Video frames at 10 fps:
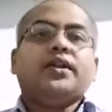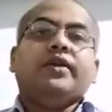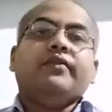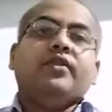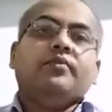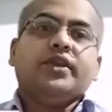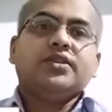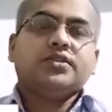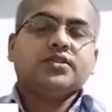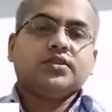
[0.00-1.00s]
they will
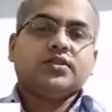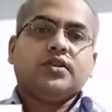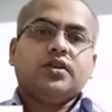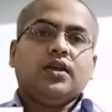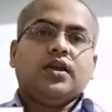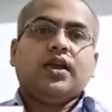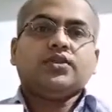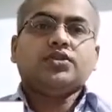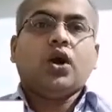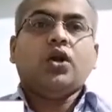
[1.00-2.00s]
mix, like
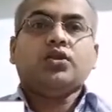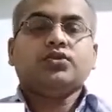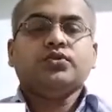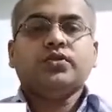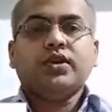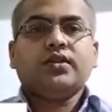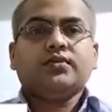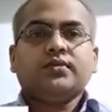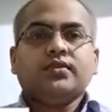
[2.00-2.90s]
salt, sugar.